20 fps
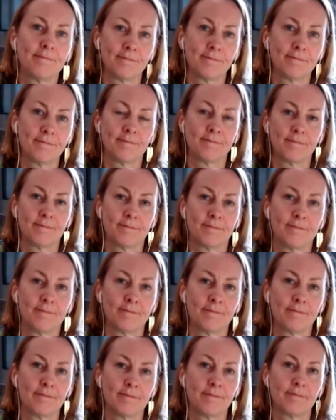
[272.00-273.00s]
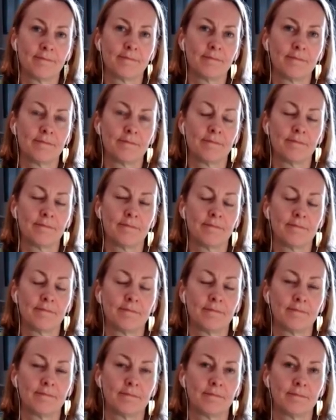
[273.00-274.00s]

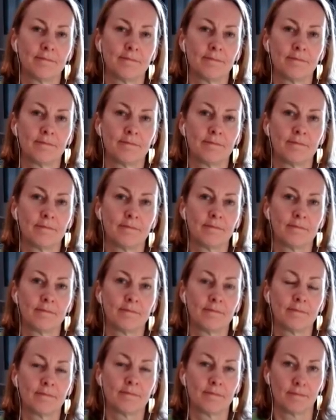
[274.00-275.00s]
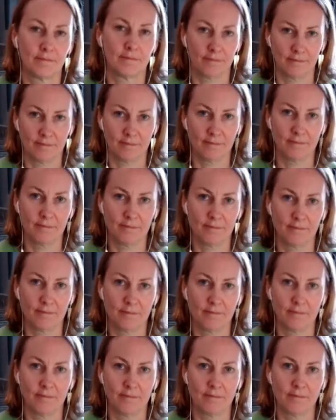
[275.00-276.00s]

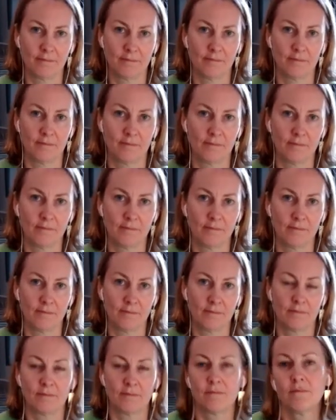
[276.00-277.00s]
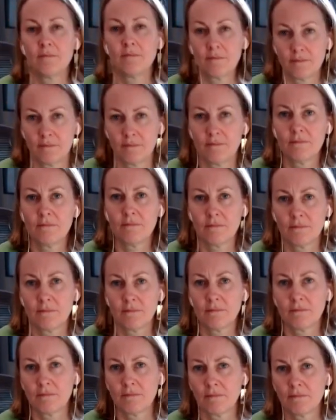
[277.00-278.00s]
No words are spoken by the person on screen.